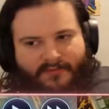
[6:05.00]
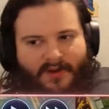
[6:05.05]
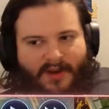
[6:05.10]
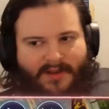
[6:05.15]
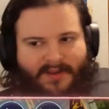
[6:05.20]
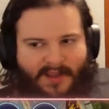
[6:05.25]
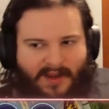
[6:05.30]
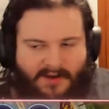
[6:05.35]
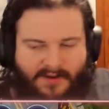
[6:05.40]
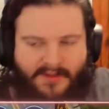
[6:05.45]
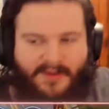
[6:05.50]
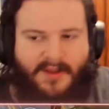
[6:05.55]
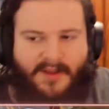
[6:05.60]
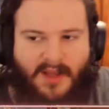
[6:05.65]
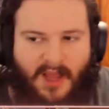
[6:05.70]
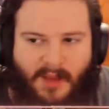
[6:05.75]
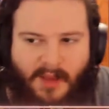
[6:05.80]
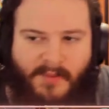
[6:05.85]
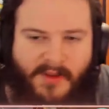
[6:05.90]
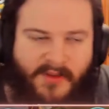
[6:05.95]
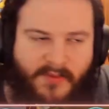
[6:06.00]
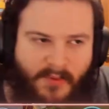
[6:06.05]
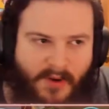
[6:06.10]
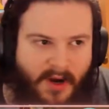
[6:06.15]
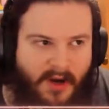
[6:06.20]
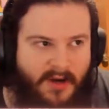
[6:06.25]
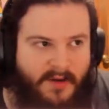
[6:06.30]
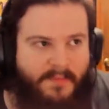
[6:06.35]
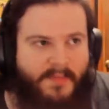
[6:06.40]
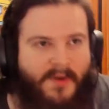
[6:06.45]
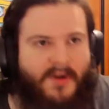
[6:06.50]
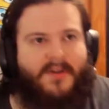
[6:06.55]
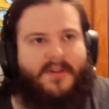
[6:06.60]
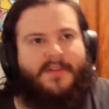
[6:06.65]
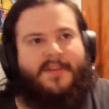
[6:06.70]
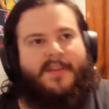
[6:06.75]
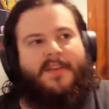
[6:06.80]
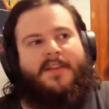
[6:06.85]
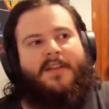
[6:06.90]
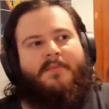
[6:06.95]
Write down in the comments what our
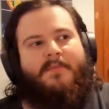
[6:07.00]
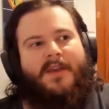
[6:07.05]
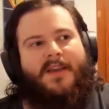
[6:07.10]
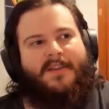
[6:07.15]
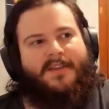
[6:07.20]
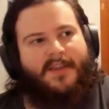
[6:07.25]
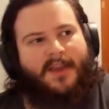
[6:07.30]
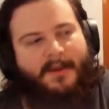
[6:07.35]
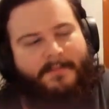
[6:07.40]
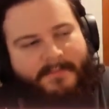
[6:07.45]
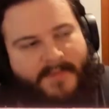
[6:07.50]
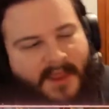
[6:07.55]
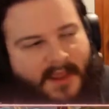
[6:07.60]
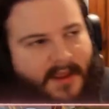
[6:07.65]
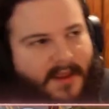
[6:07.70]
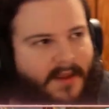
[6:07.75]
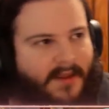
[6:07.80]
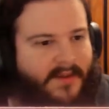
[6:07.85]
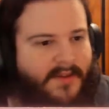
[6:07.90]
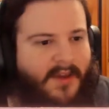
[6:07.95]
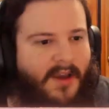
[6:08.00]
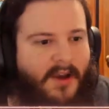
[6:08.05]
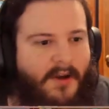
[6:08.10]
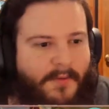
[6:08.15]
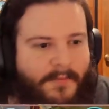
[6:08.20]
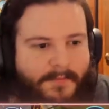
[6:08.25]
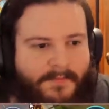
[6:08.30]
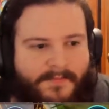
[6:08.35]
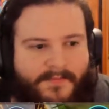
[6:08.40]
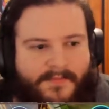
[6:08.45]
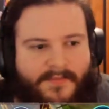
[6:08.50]
opponent did to mess up. So,